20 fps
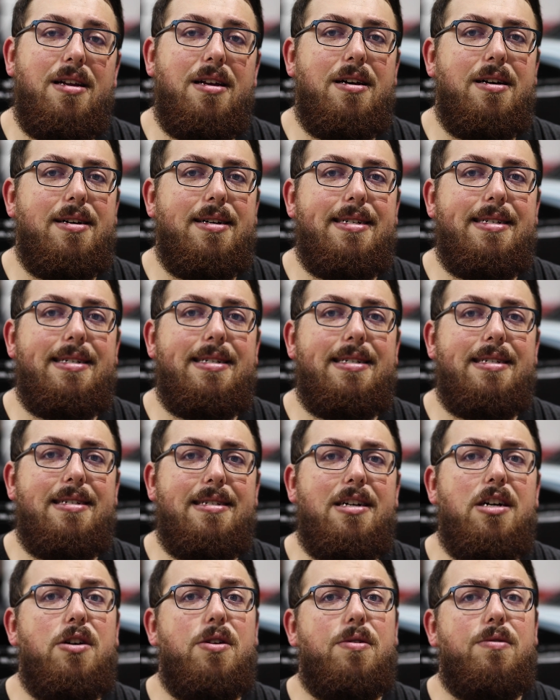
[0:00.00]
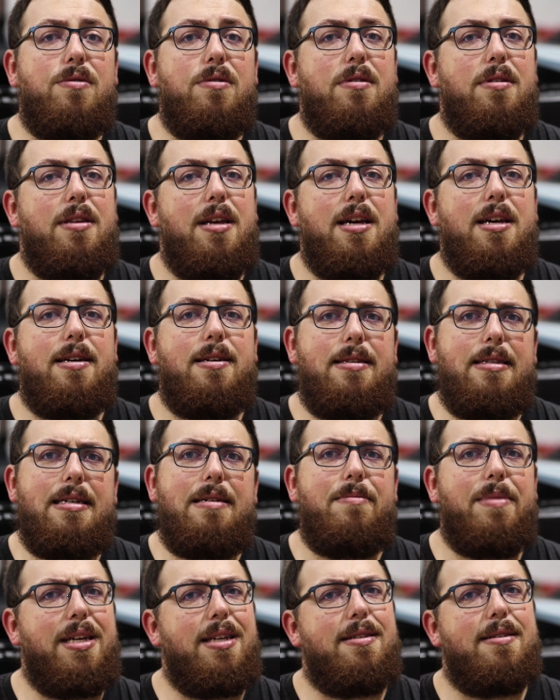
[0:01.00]
oh yeah, that
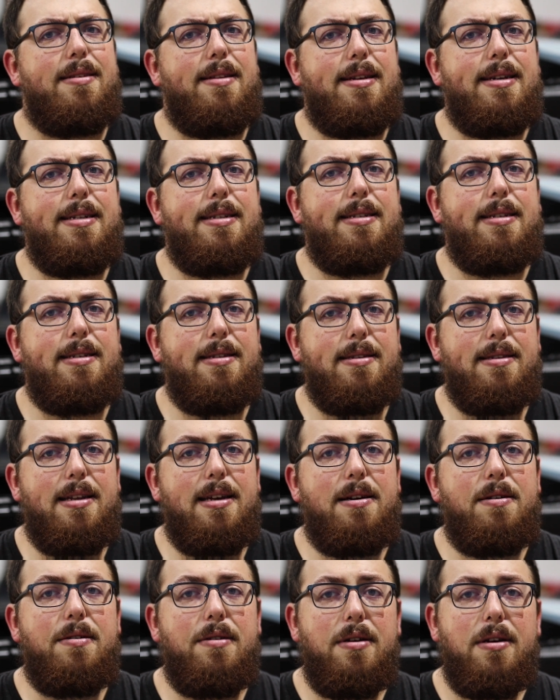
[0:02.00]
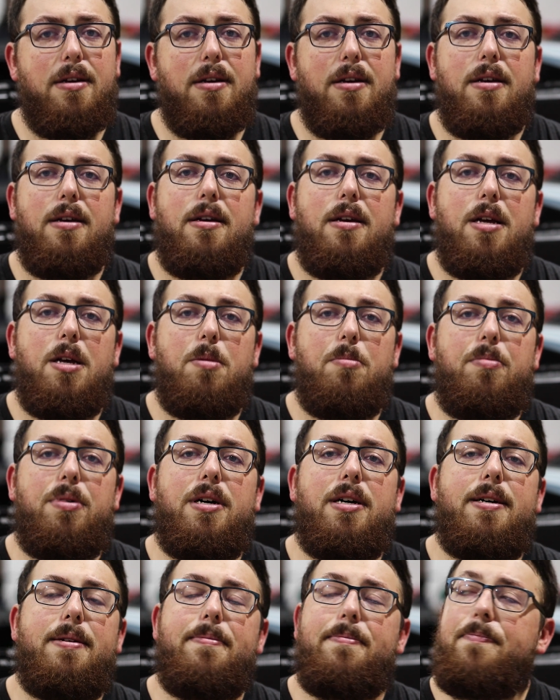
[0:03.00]
makes a lot of sense now.
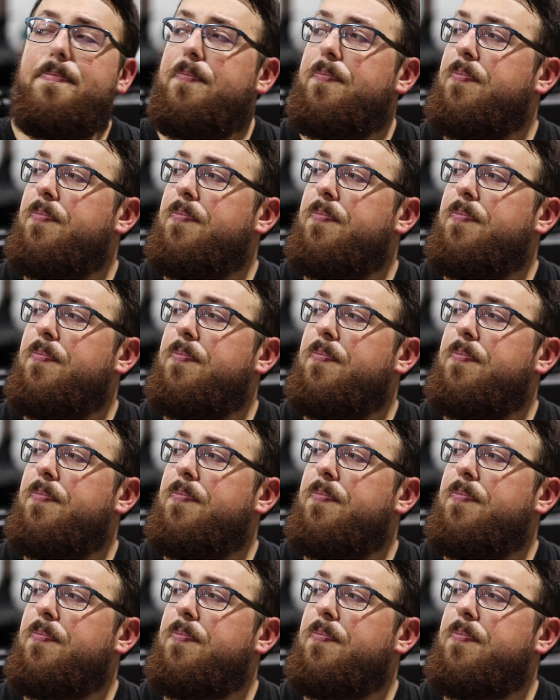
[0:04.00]
But,